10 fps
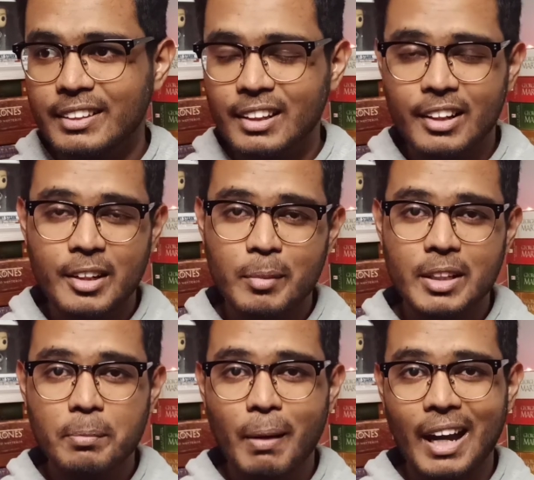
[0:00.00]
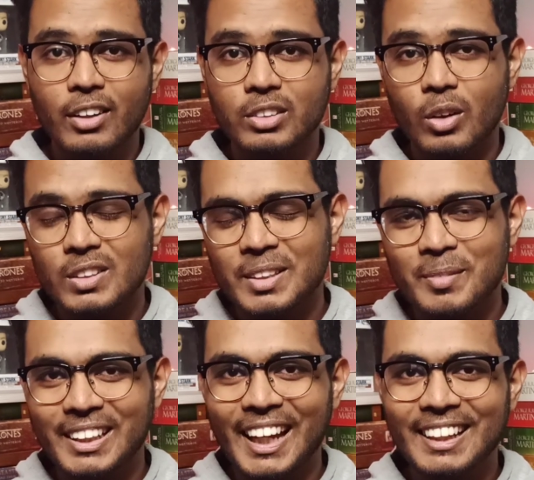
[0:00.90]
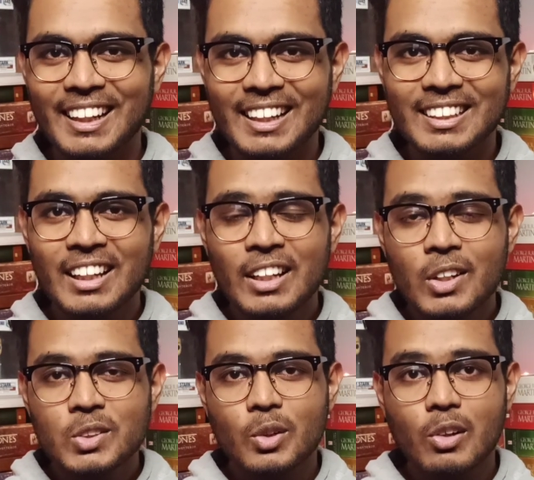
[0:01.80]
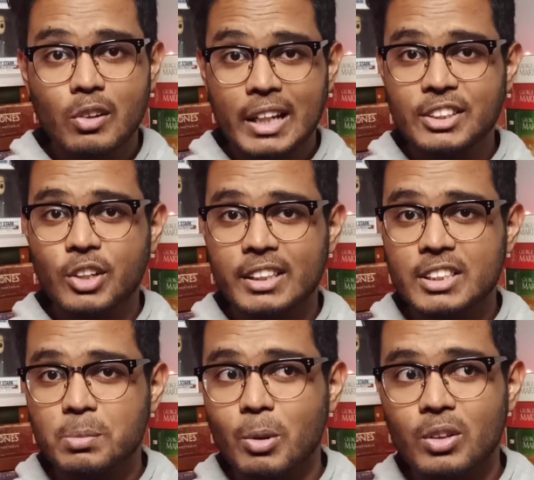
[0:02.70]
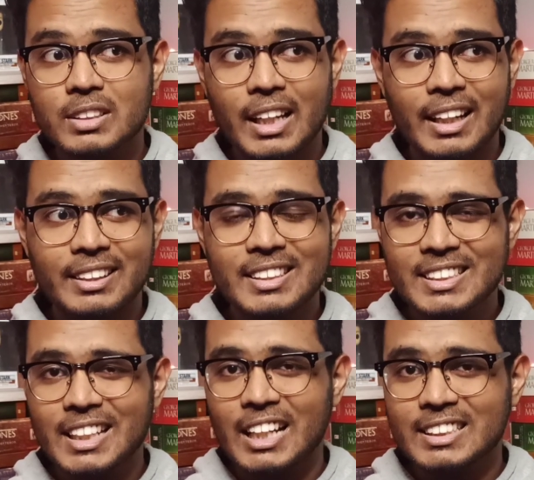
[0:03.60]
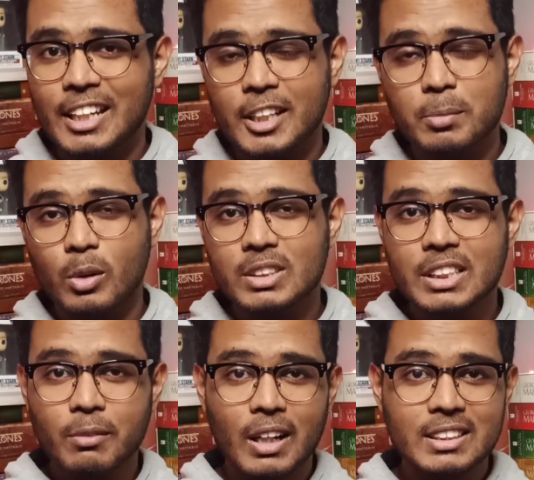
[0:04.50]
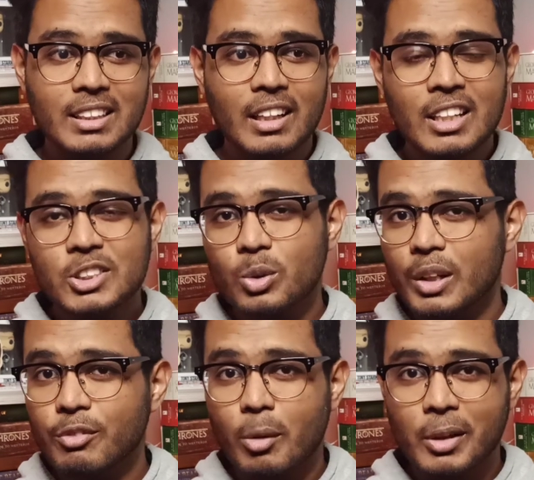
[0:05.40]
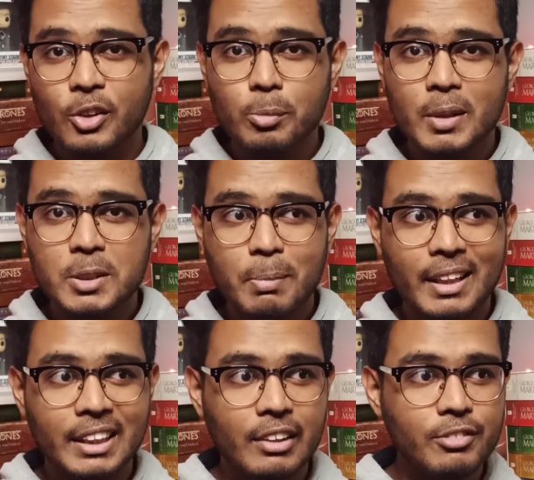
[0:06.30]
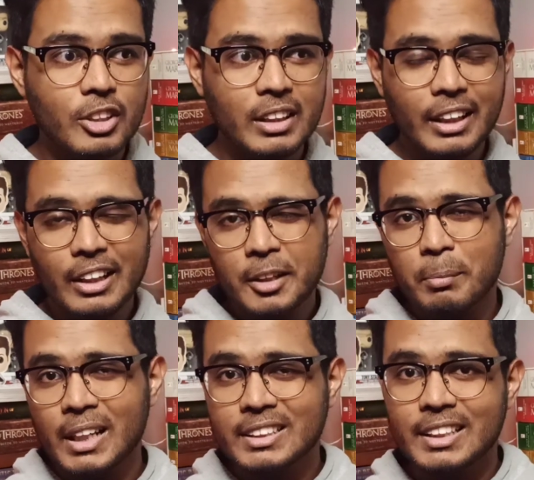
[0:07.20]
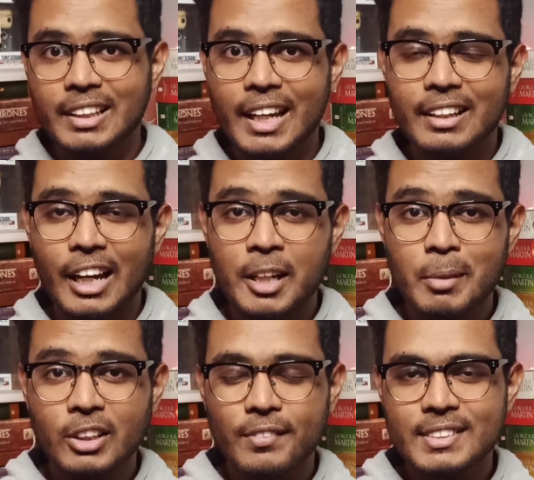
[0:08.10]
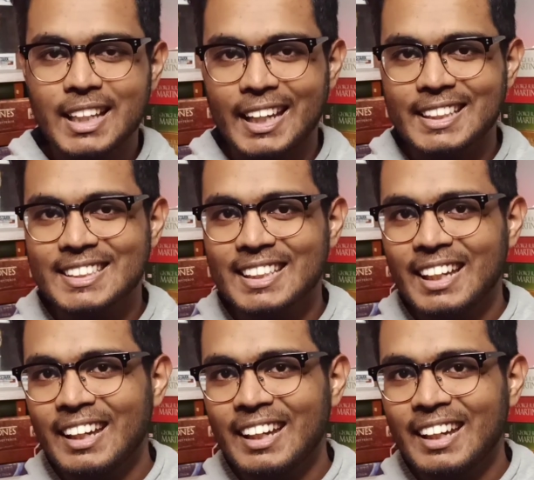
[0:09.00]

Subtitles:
Kindle Unlimited pack or something like that. So you'll enjoy these books, and it starts and explores Shiva's story from a new perspective. It brings in like element of science,